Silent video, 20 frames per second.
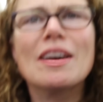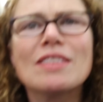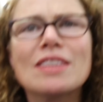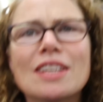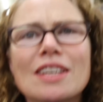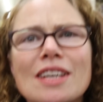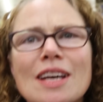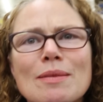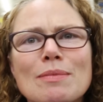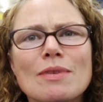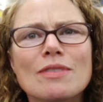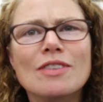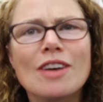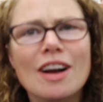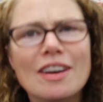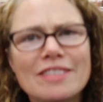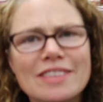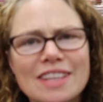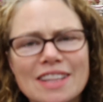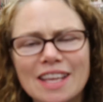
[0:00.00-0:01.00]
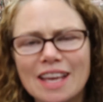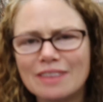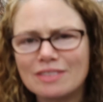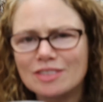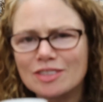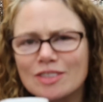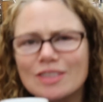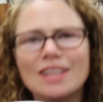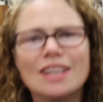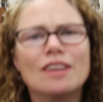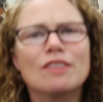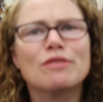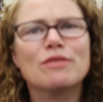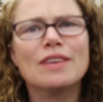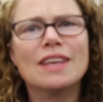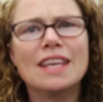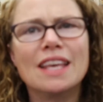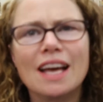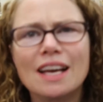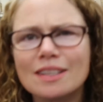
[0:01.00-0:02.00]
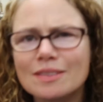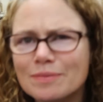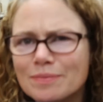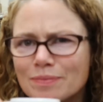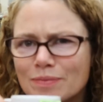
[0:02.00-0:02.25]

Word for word: to have a little cup of coffee in the afternoon? A little fika?